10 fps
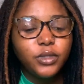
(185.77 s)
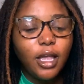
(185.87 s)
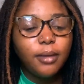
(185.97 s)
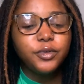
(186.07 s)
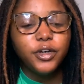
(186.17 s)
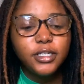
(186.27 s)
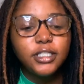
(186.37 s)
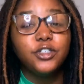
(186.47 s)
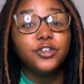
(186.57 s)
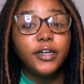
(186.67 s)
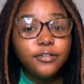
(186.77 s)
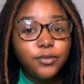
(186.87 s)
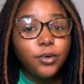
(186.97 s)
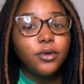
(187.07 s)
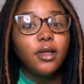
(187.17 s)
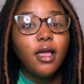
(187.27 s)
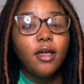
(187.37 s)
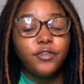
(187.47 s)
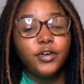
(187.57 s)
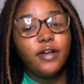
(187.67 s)
I'm greatly grateful
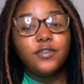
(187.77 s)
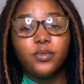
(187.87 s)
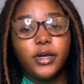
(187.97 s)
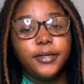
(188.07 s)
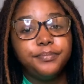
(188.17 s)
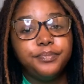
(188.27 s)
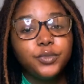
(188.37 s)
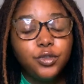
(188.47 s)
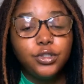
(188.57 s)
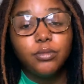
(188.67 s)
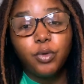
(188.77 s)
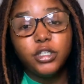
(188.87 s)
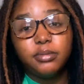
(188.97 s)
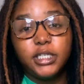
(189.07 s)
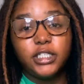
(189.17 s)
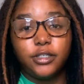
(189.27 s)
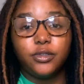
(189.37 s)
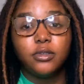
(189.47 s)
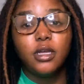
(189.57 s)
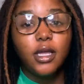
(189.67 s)
for everyone who supports my channel,